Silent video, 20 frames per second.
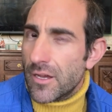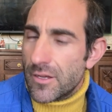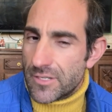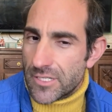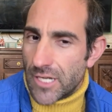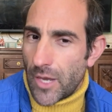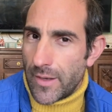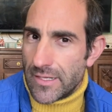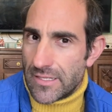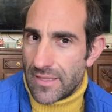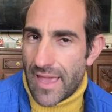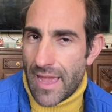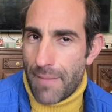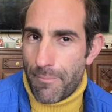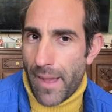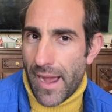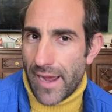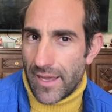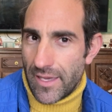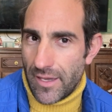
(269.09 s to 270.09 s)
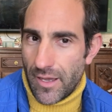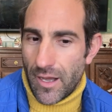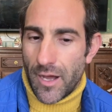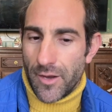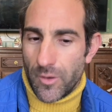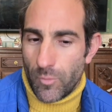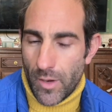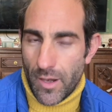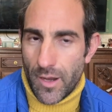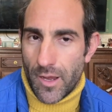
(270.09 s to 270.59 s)
To go into their
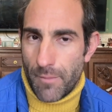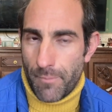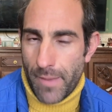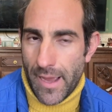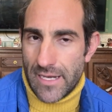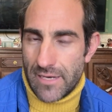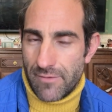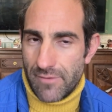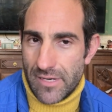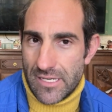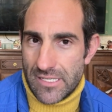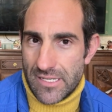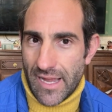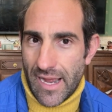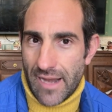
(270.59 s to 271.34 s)
backyard and win a competitive listed